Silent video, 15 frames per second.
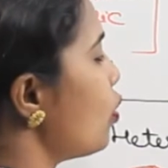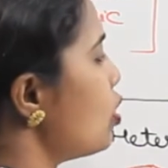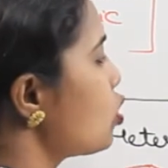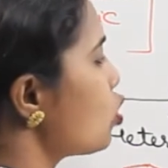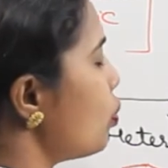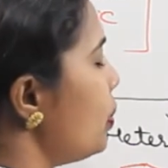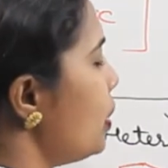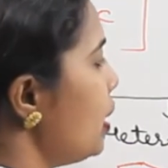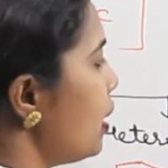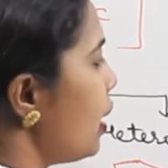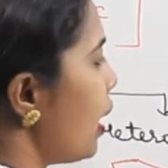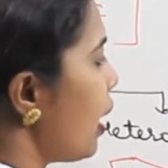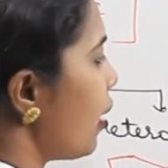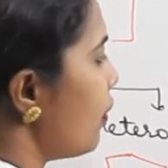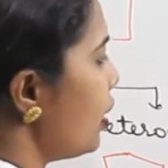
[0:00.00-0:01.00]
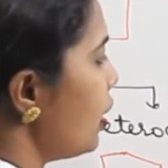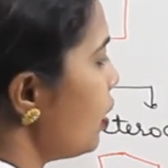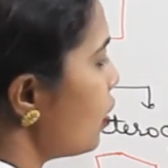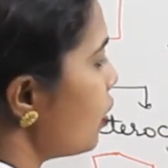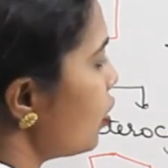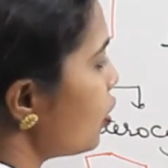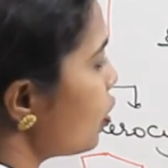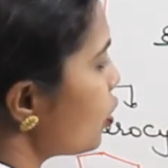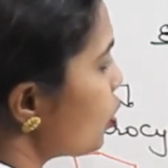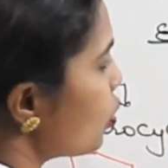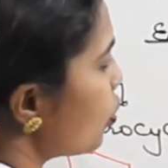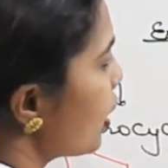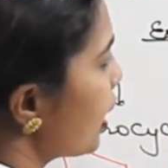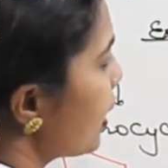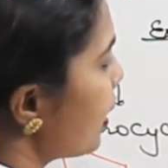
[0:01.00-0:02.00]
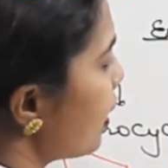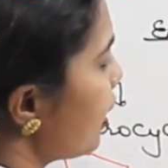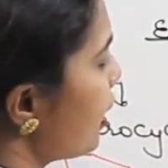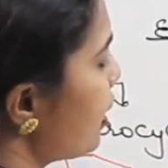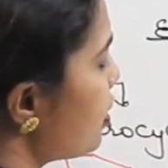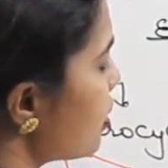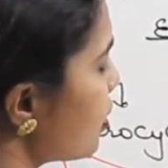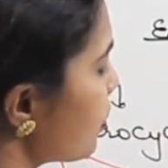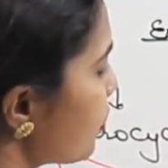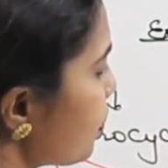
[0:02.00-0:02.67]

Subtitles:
also be having two categories: